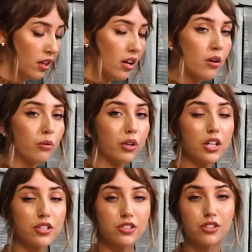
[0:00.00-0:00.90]
We're going to
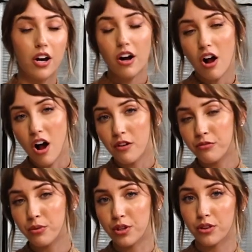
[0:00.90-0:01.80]
start off
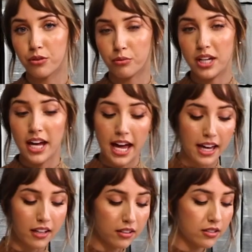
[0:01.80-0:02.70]
with 3
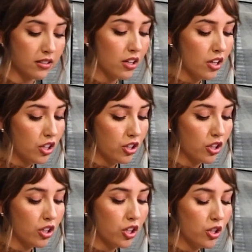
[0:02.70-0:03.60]
eggs. You're going to
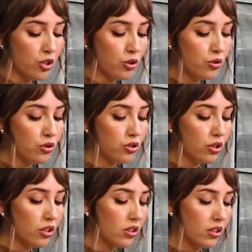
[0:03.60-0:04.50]
use
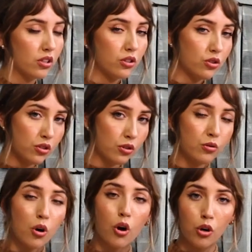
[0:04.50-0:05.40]
2
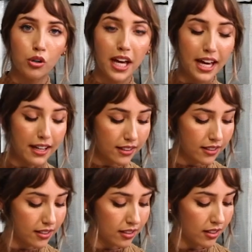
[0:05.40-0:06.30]
whole eggs
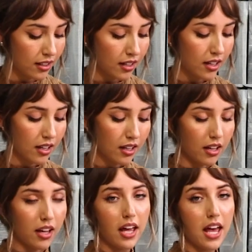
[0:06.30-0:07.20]

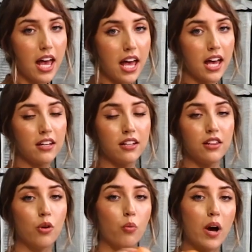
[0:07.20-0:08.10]
and the
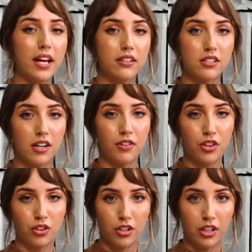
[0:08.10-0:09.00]
whites of a
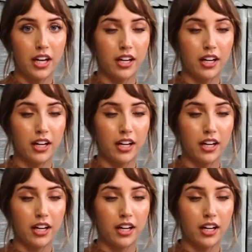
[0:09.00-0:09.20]
3rd egg.